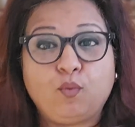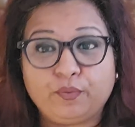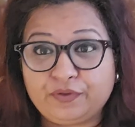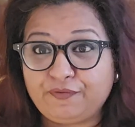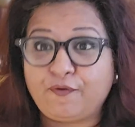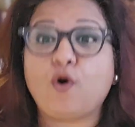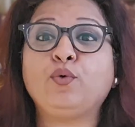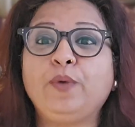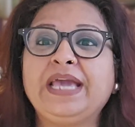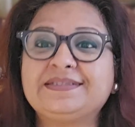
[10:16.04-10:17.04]
The 4
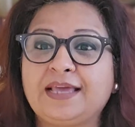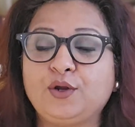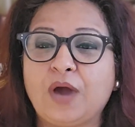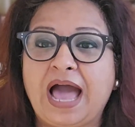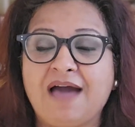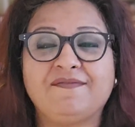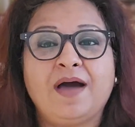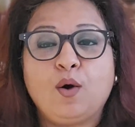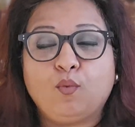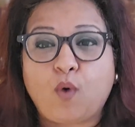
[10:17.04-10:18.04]
weeks that you have,
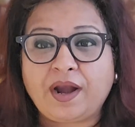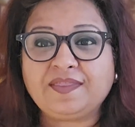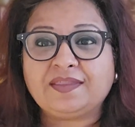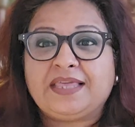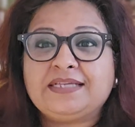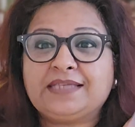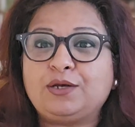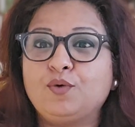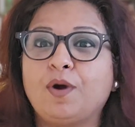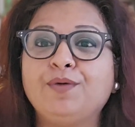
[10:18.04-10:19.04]
what are the things that
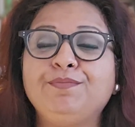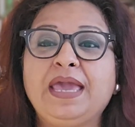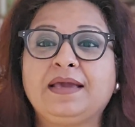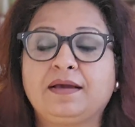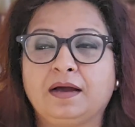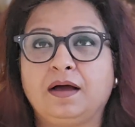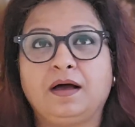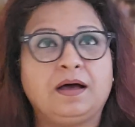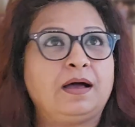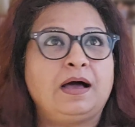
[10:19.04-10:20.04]
you want to make
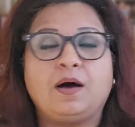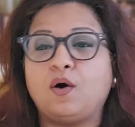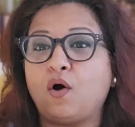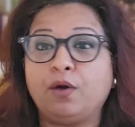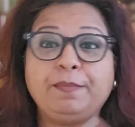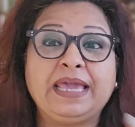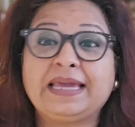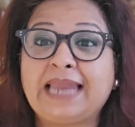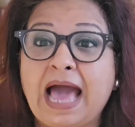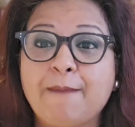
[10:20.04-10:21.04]
or make
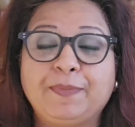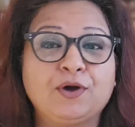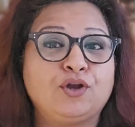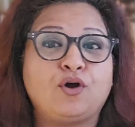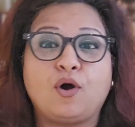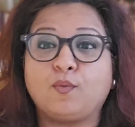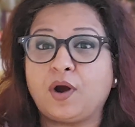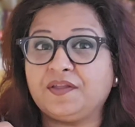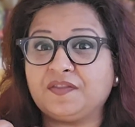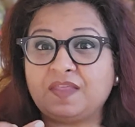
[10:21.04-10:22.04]
it happen? Or
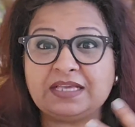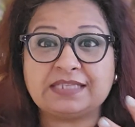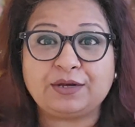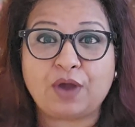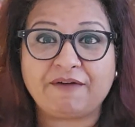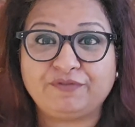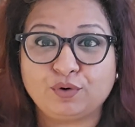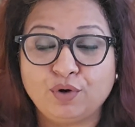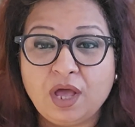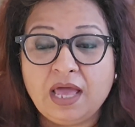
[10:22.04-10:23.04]
what are the things that you have
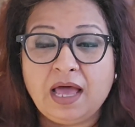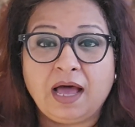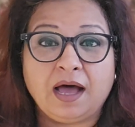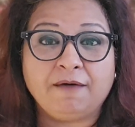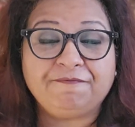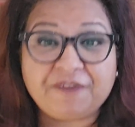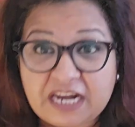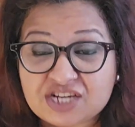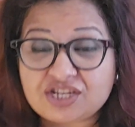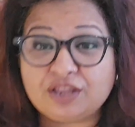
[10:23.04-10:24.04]
to
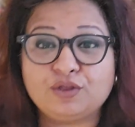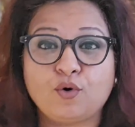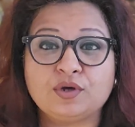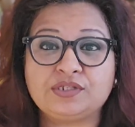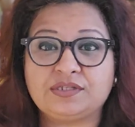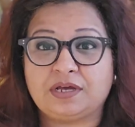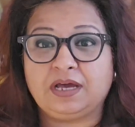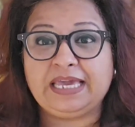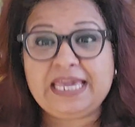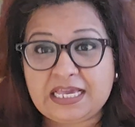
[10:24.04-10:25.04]
finish in those
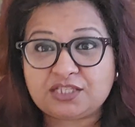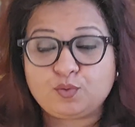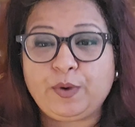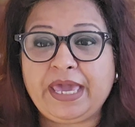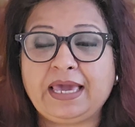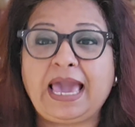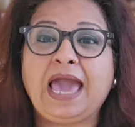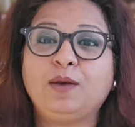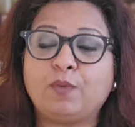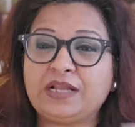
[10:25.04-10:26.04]
each week?
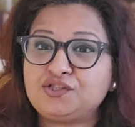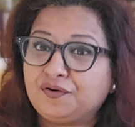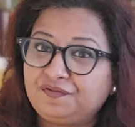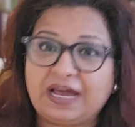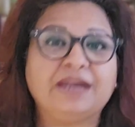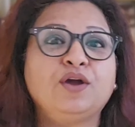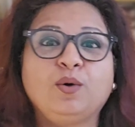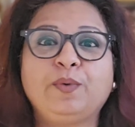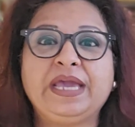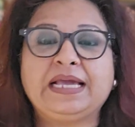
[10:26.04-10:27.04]
And once you've done your
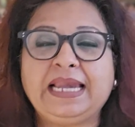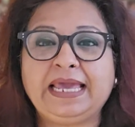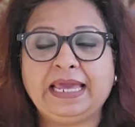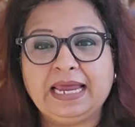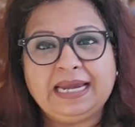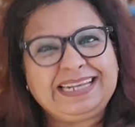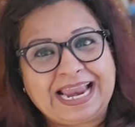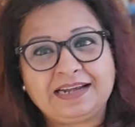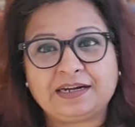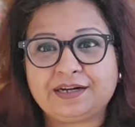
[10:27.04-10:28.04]
weekly
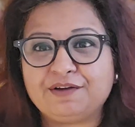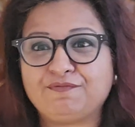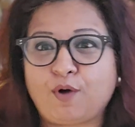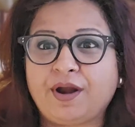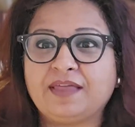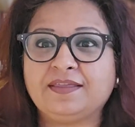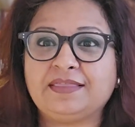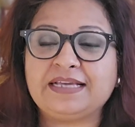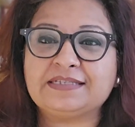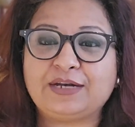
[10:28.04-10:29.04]
tentative, what are the
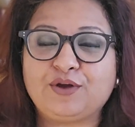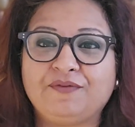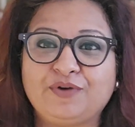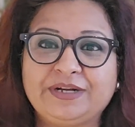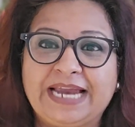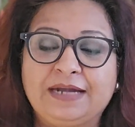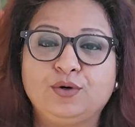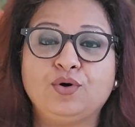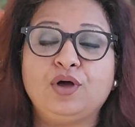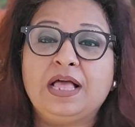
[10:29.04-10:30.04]
things that you have to attend
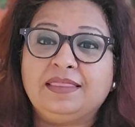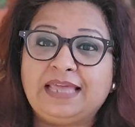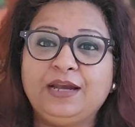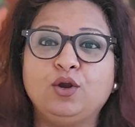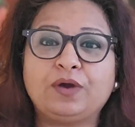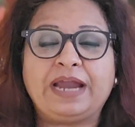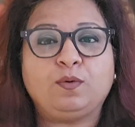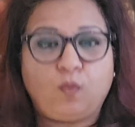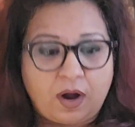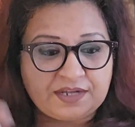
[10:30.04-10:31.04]
to? Then look
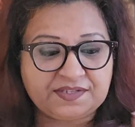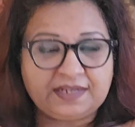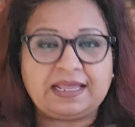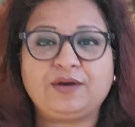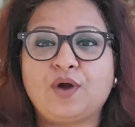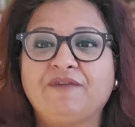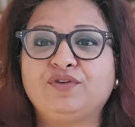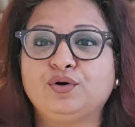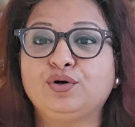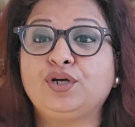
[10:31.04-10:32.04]
at what is it that you have to
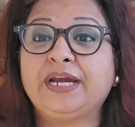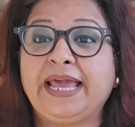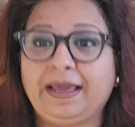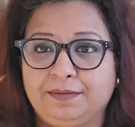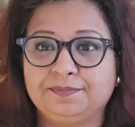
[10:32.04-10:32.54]
do today.